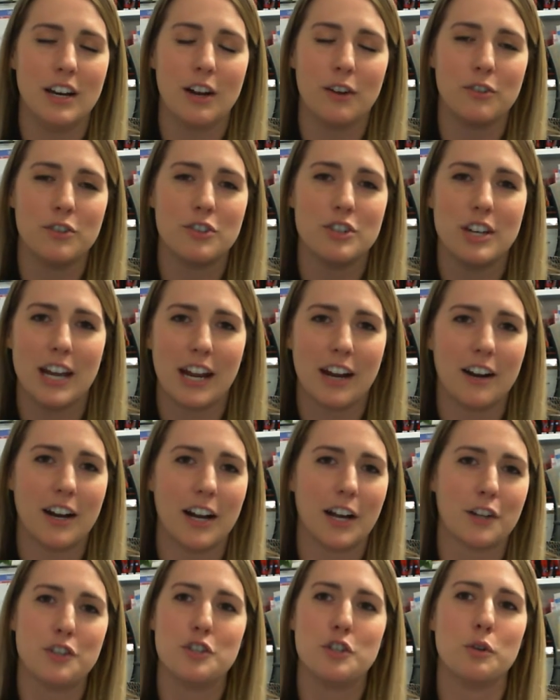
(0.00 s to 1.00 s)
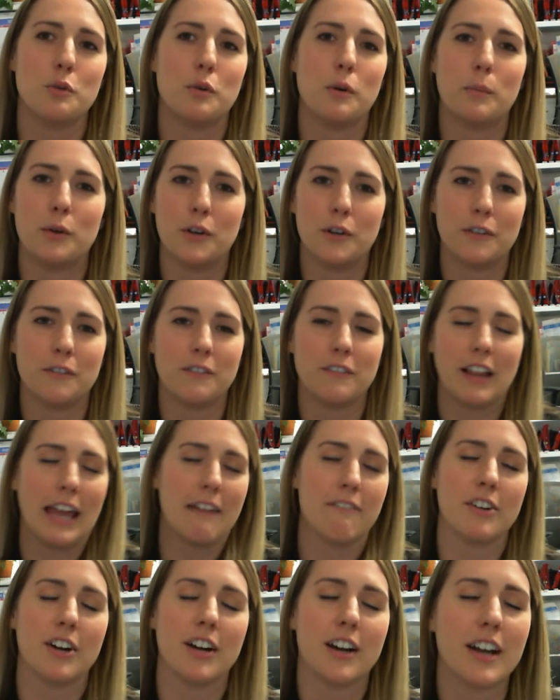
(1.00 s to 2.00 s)
generic, chewable,
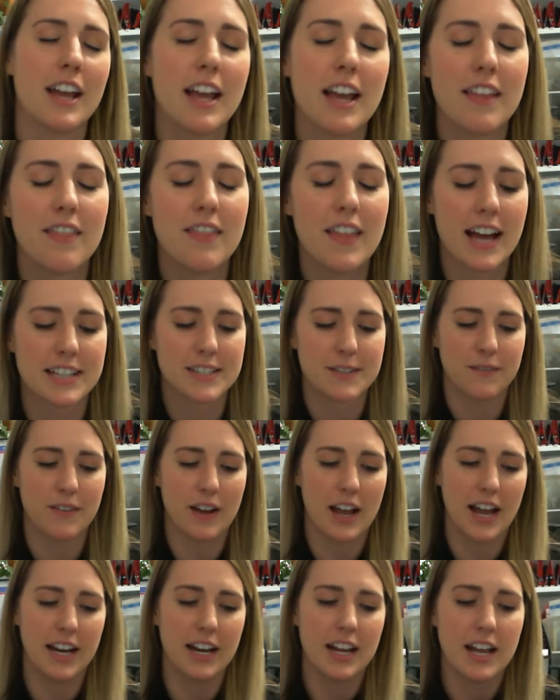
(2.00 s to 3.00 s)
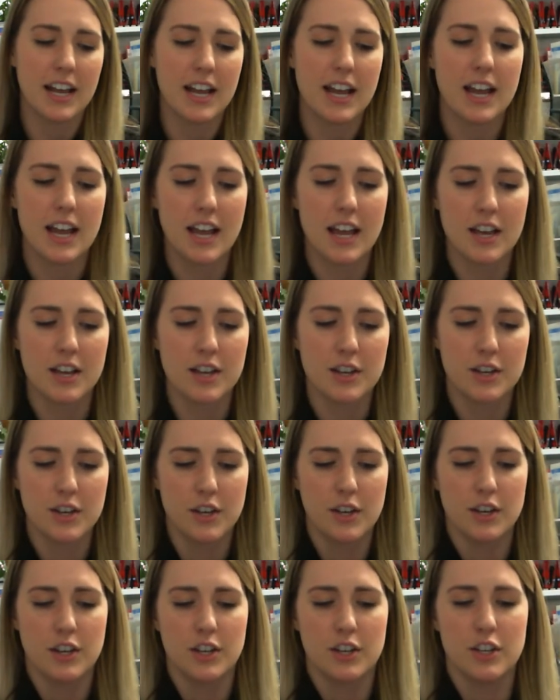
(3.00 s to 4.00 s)
flavored. That's fine.
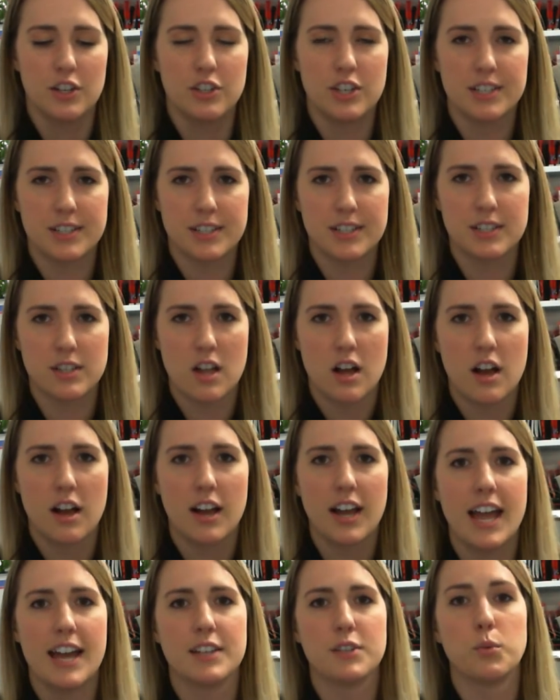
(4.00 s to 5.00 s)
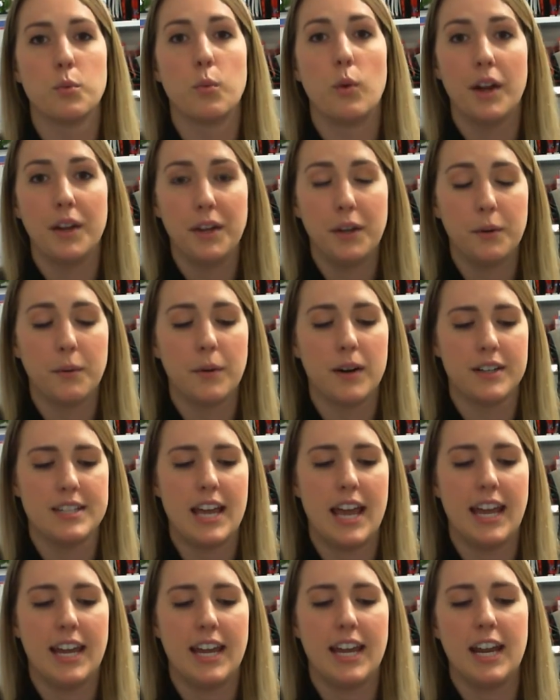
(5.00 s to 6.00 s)
Just as long as what you are
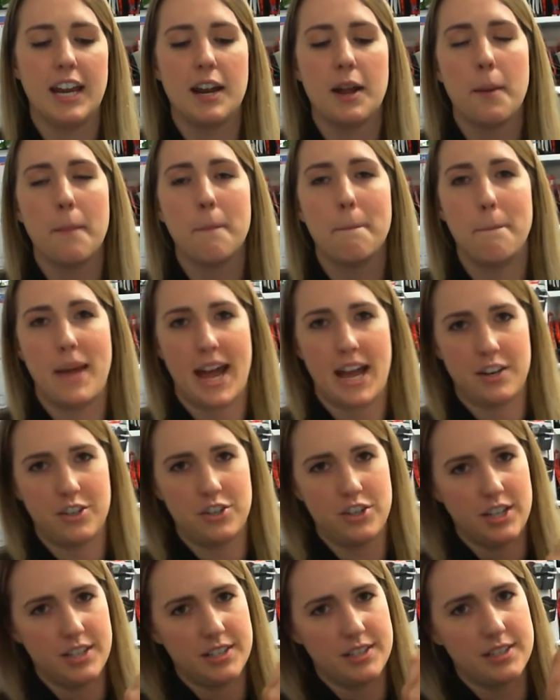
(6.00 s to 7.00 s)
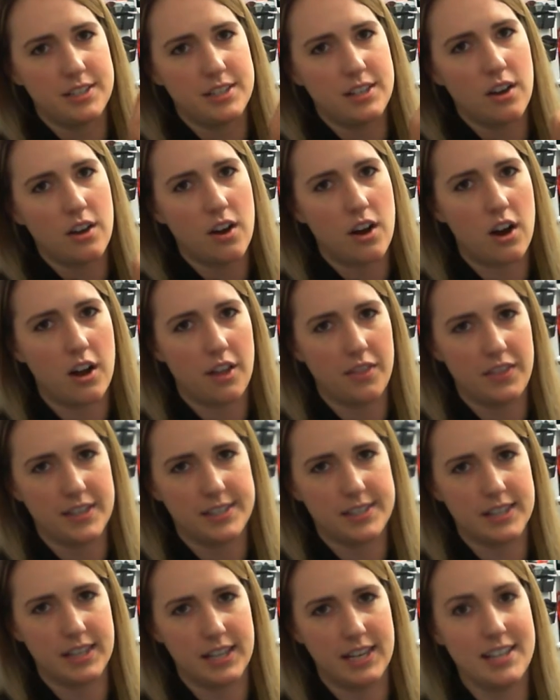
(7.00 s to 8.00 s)
taking matches on
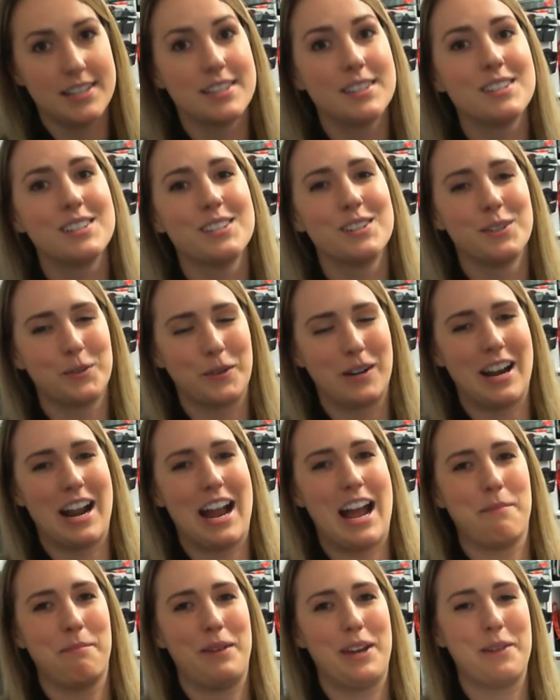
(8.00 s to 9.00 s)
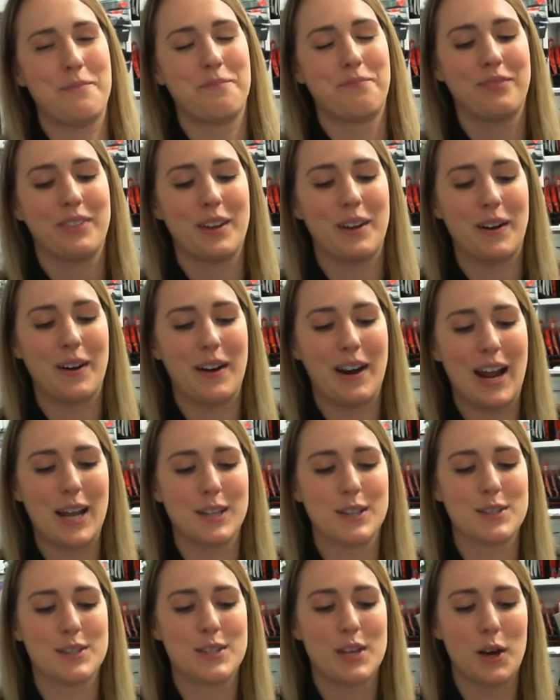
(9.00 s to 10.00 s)
this list, we're happy. All
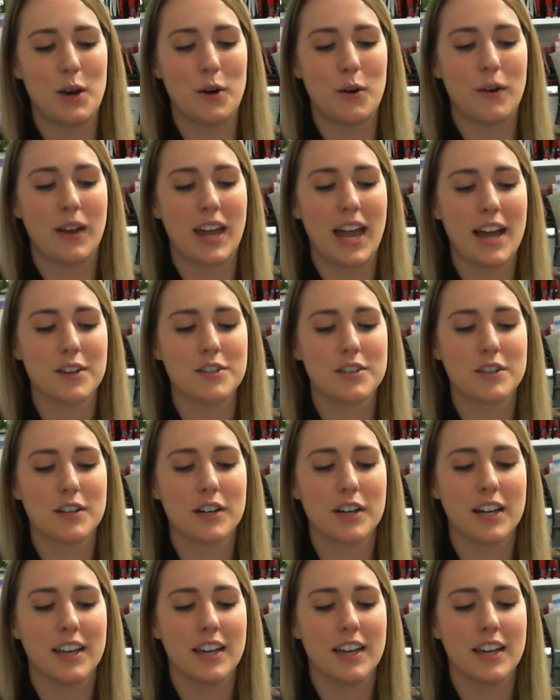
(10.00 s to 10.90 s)
right, so after